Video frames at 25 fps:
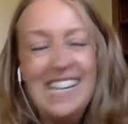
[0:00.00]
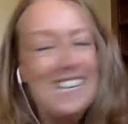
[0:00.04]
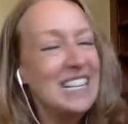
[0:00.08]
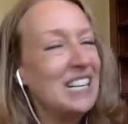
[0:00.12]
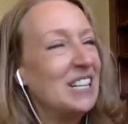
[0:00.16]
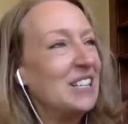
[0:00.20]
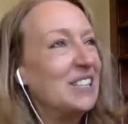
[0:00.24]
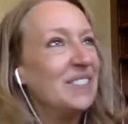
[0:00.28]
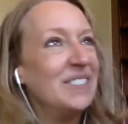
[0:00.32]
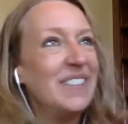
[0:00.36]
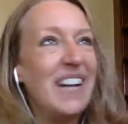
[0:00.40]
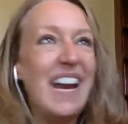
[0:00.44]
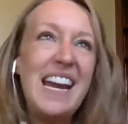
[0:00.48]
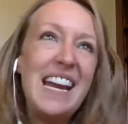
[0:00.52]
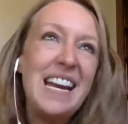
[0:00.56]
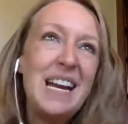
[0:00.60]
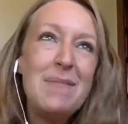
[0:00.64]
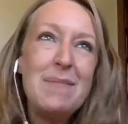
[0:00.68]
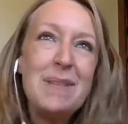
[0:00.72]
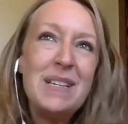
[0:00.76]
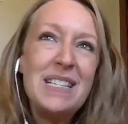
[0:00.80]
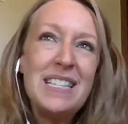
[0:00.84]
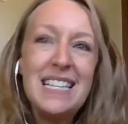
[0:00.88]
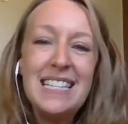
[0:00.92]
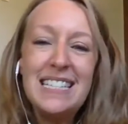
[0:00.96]
Creating a
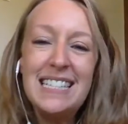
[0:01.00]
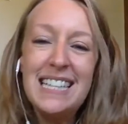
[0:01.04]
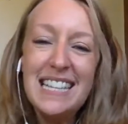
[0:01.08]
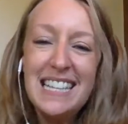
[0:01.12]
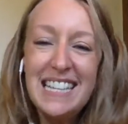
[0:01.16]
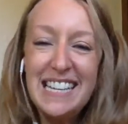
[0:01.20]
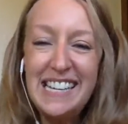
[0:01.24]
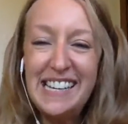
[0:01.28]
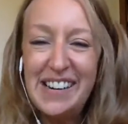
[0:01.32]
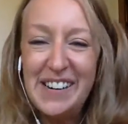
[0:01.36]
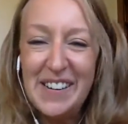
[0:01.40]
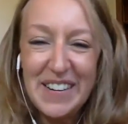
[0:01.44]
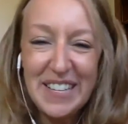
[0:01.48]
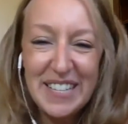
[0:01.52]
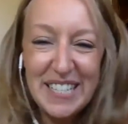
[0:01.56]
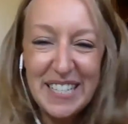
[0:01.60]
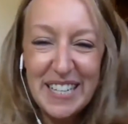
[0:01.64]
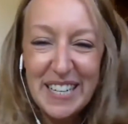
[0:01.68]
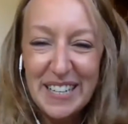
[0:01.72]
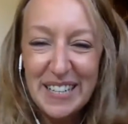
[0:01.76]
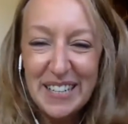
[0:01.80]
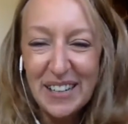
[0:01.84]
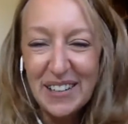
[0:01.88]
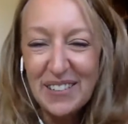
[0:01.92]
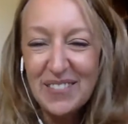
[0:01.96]
business in your
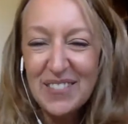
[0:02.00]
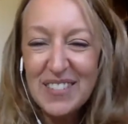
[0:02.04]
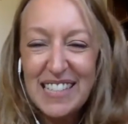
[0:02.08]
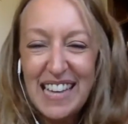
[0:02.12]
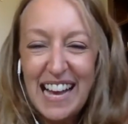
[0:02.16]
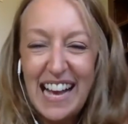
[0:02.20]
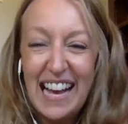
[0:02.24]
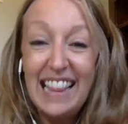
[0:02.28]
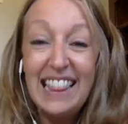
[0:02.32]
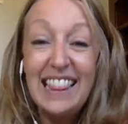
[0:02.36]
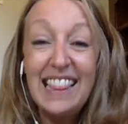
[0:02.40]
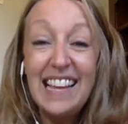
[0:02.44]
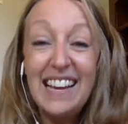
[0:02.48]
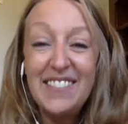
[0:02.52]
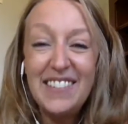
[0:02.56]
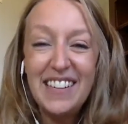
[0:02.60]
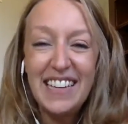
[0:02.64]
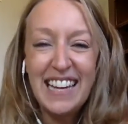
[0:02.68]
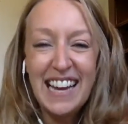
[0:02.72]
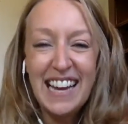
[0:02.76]
terms. I love it,